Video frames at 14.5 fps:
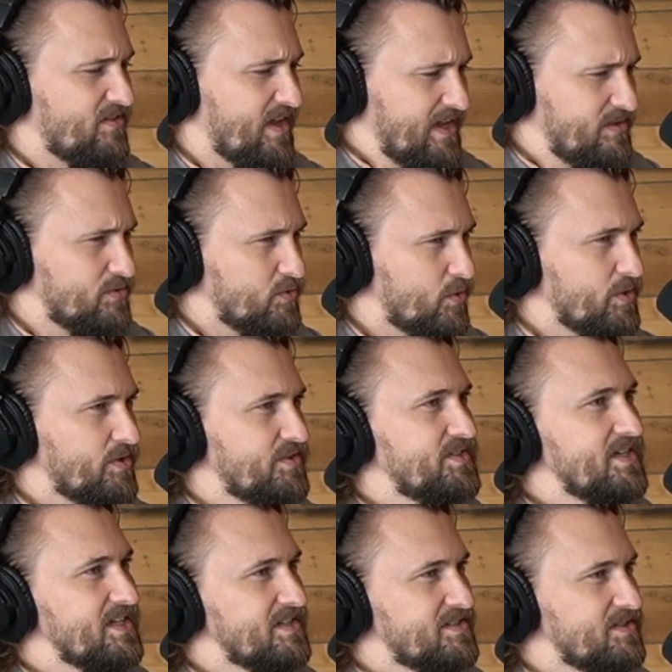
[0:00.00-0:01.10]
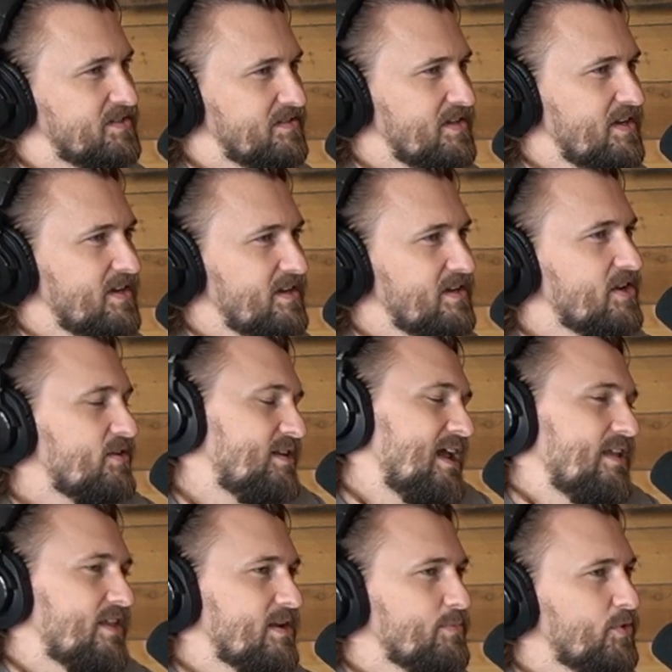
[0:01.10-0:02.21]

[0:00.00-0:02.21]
like, loyalty to, and now that I'm